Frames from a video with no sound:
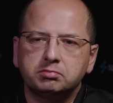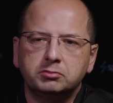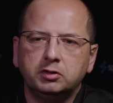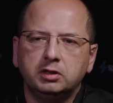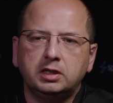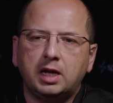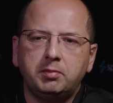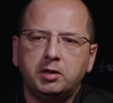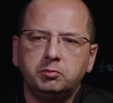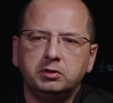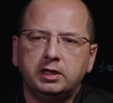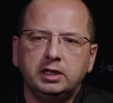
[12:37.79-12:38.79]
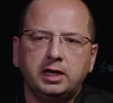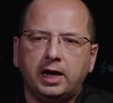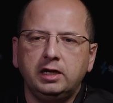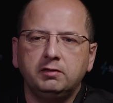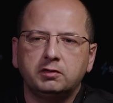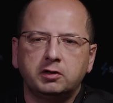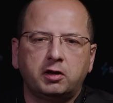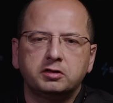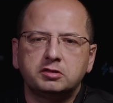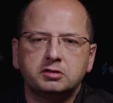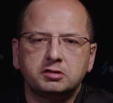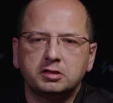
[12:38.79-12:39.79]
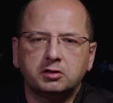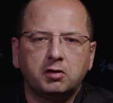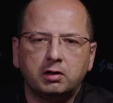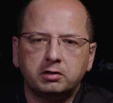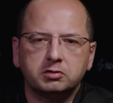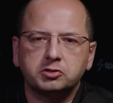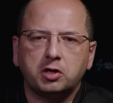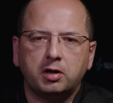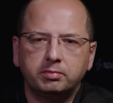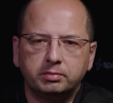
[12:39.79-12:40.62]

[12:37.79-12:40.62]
you can come up with any kind of a nonsense and call it a job,